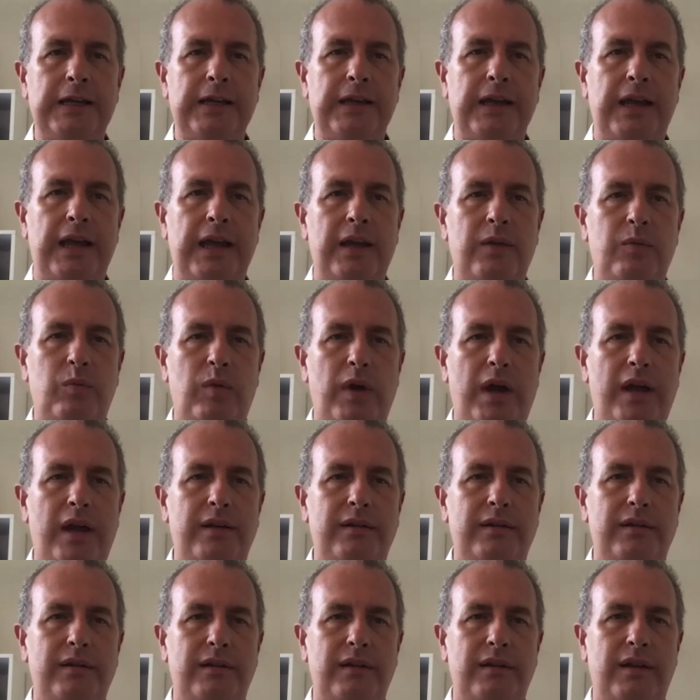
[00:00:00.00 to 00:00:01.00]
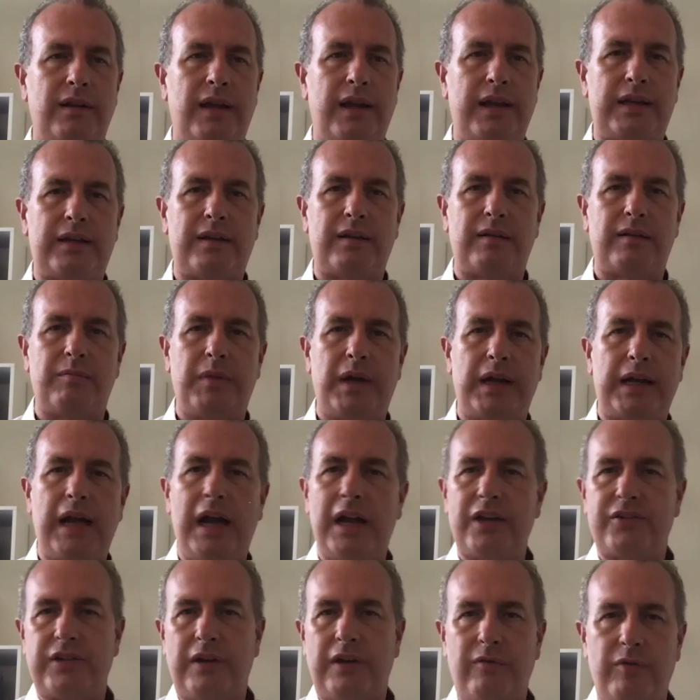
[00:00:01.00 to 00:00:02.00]
and went like, my
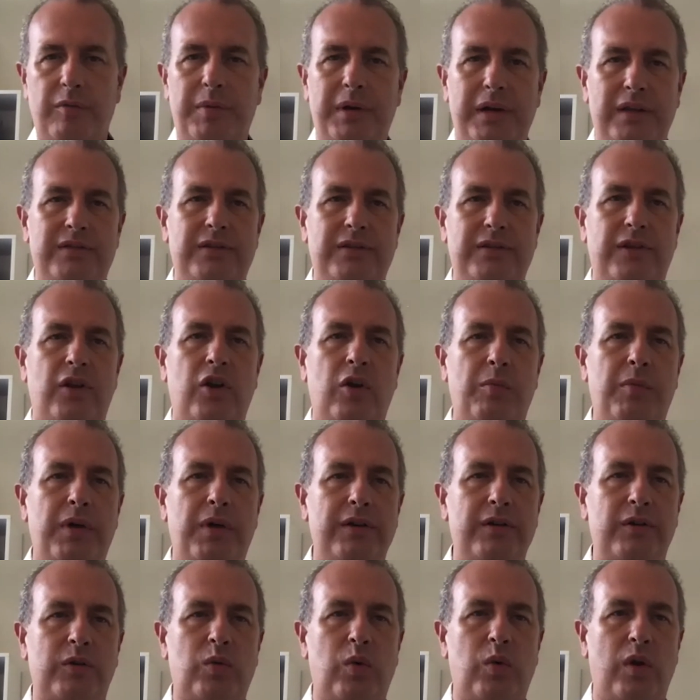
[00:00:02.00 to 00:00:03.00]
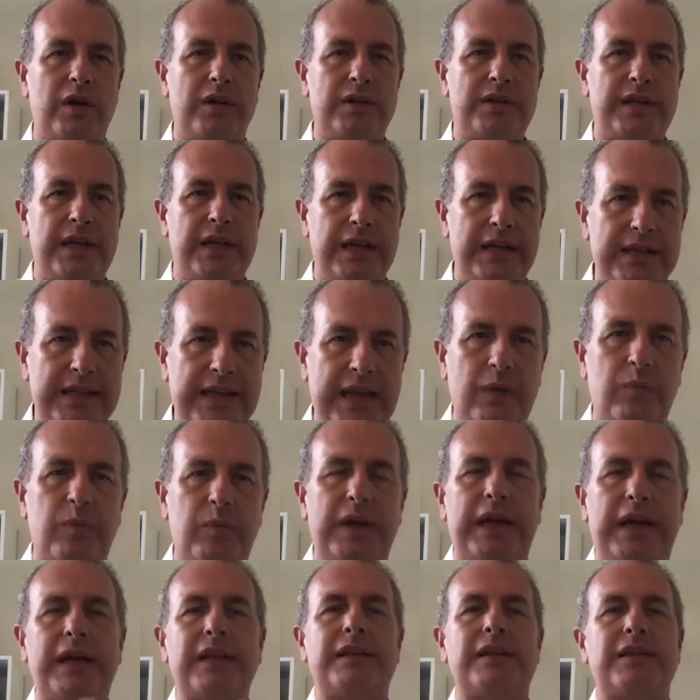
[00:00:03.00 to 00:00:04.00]
gosh, everybody's at home under quarantine. Can we
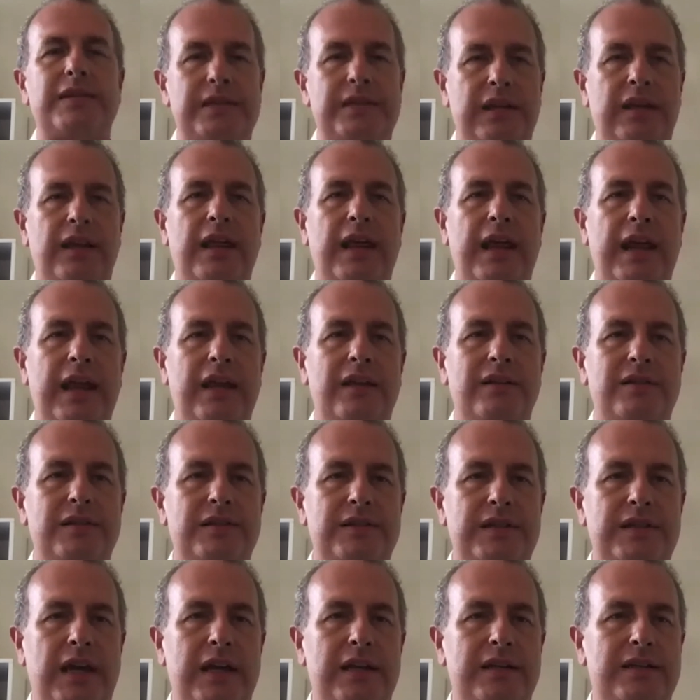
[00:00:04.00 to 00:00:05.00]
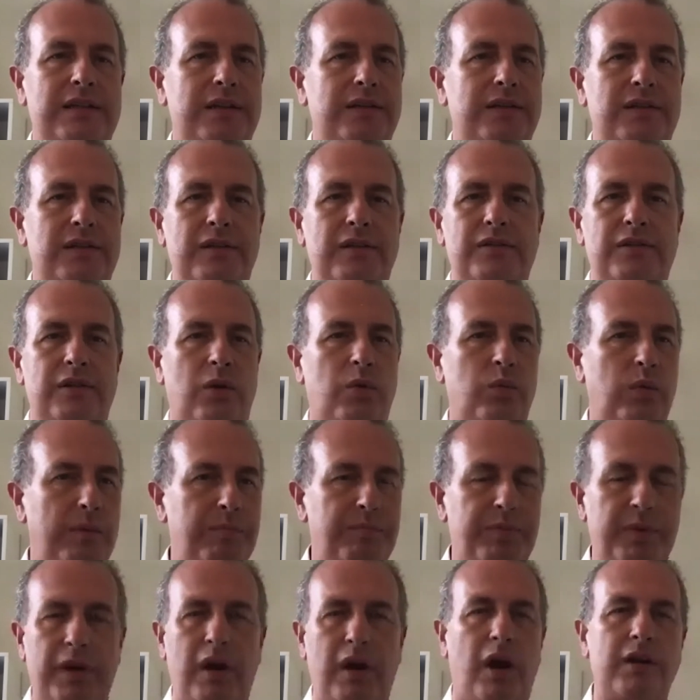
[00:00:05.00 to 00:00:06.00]
get this into the hands of scientists? And so we
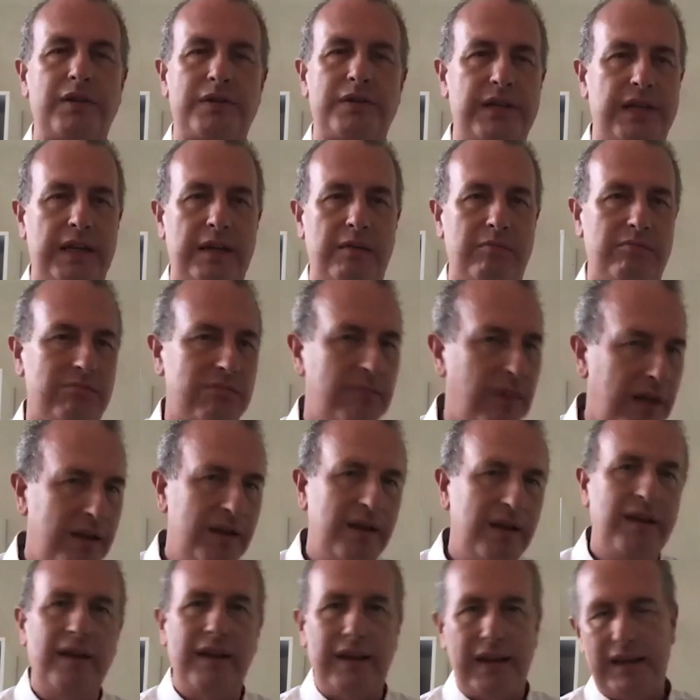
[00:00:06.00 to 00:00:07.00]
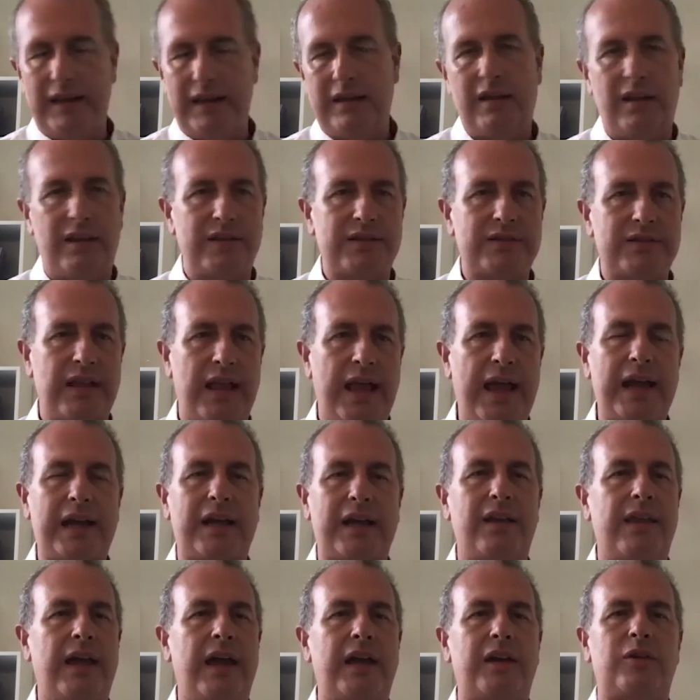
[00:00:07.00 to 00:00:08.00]
put our team into the Slack
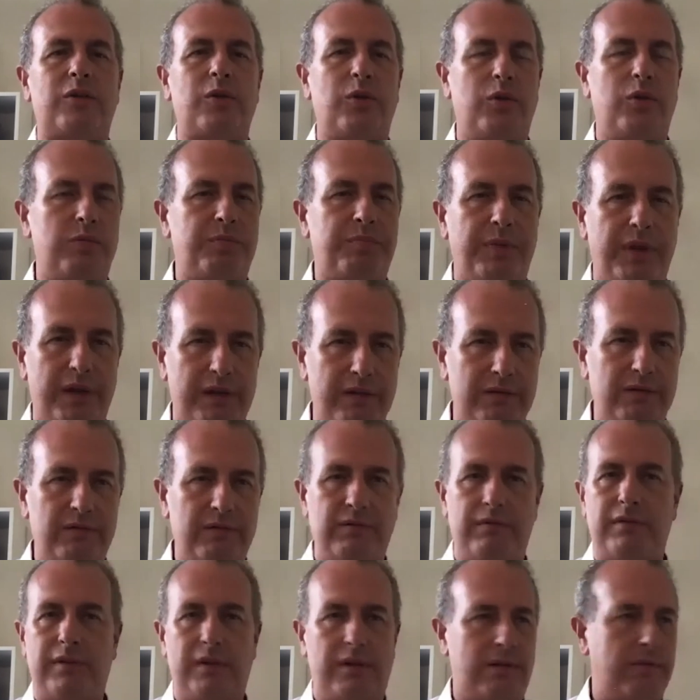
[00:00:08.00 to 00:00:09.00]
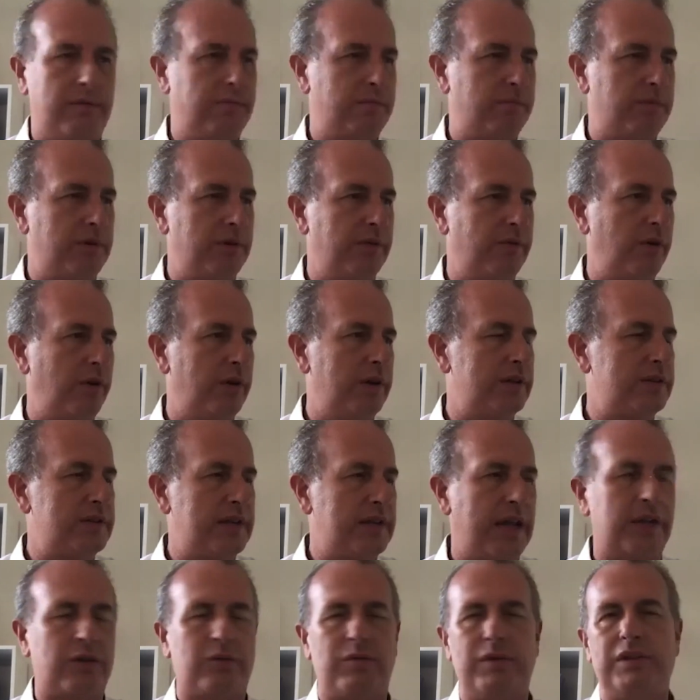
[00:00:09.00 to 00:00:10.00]
of that group and devoted
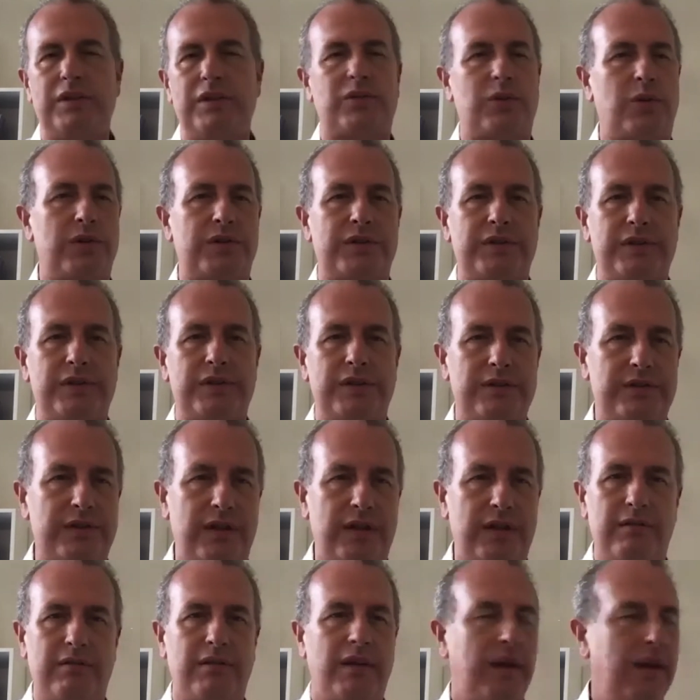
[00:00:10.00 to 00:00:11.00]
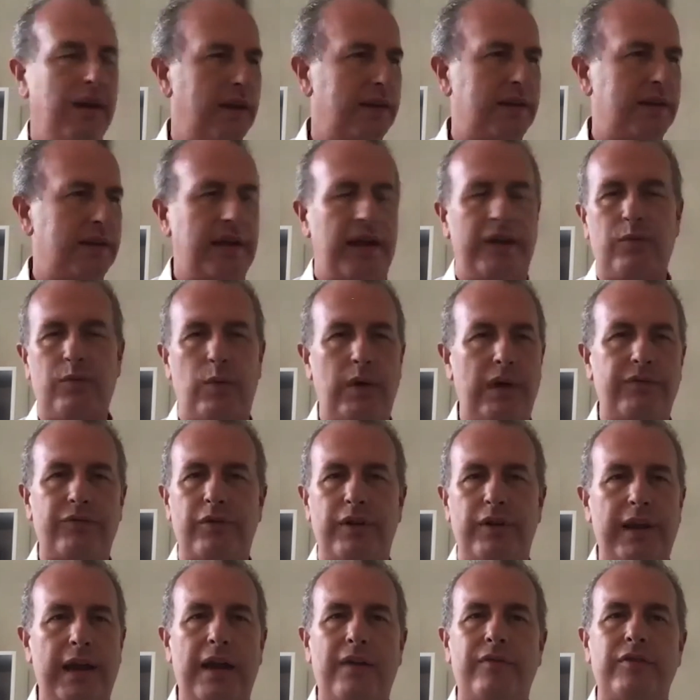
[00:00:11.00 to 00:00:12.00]
tech resources and gave away
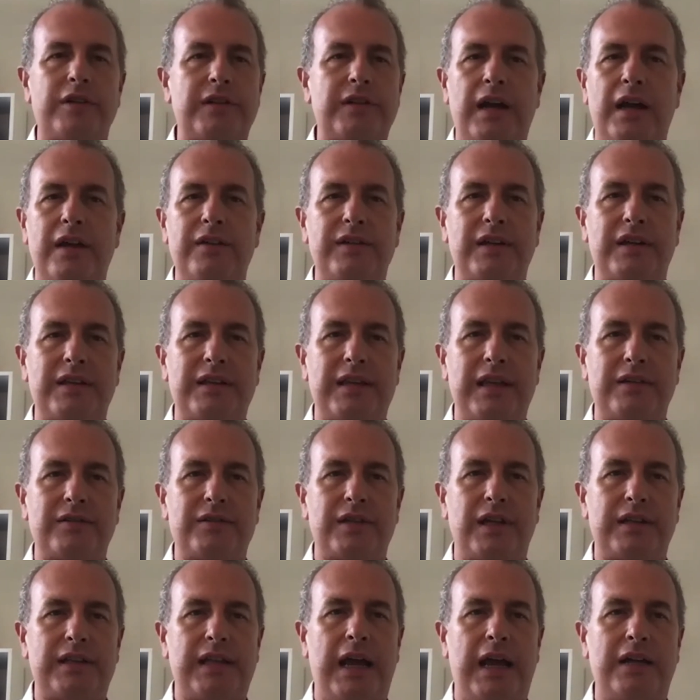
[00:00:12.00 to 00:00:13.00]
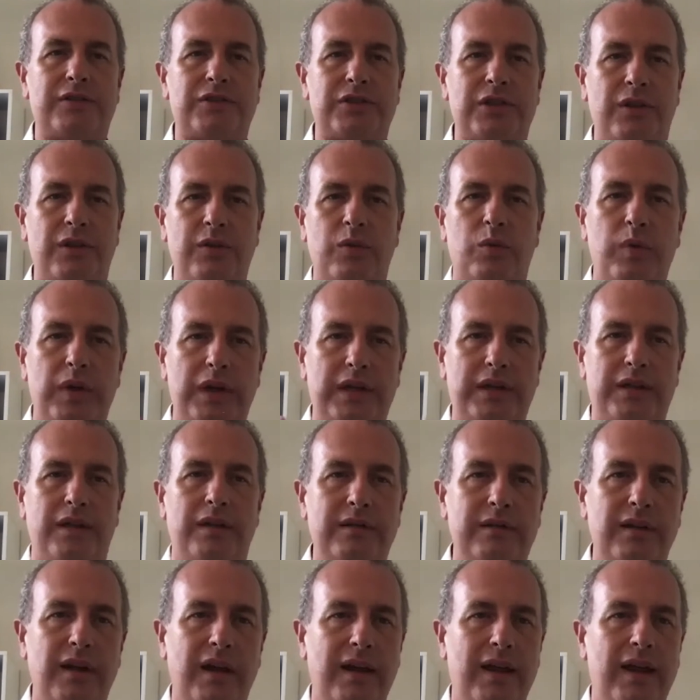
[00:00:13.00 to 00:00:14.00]
free advertising and things like that so that we
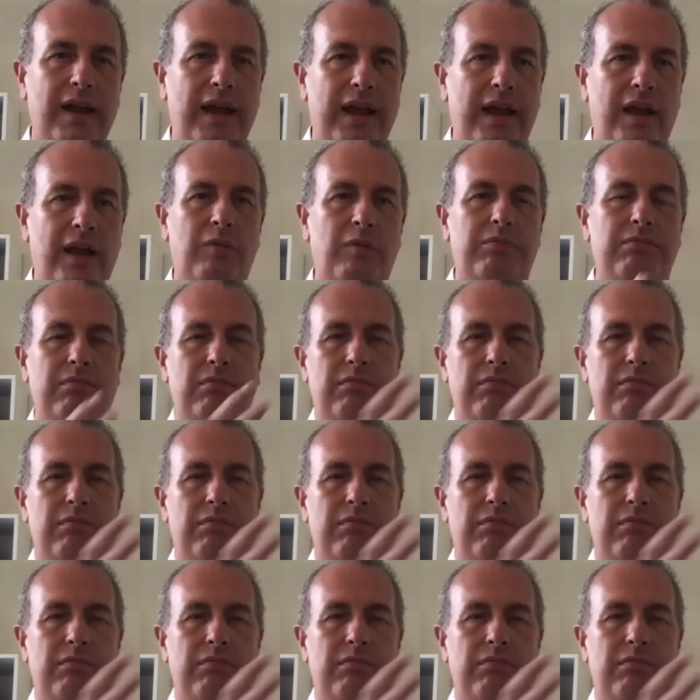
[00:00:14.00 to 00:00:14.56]
could help